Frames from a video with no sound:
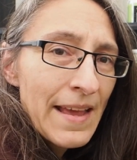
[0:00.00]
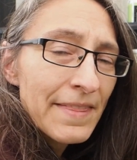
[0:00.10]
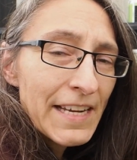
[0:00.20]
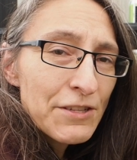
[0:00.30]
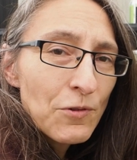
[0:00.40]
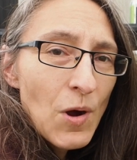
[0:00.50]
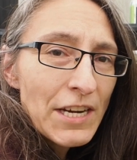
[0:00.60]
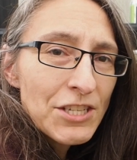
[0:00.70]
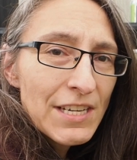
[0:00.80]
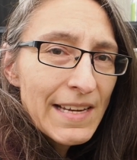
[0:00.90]
Thanks for
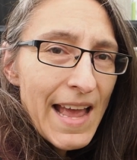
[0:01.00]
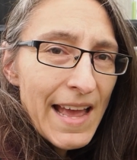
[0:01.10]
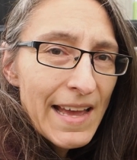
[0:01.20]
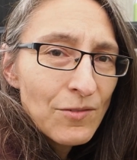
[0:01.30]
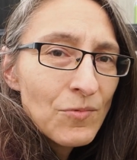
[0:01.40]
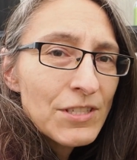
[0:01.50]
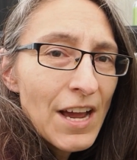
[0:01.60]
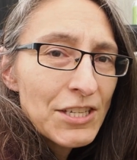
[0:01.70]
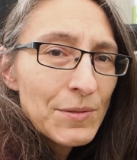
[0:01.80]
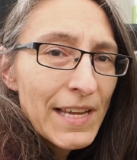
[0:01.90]
watching, and we'll
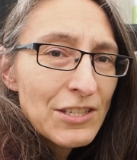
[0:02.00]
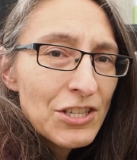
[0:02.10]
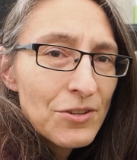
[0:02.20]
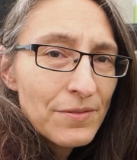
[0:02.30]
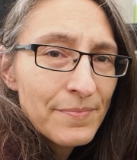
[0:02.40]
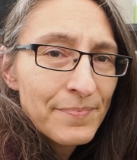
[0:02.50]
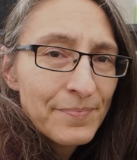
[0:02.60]
talk to you again soon.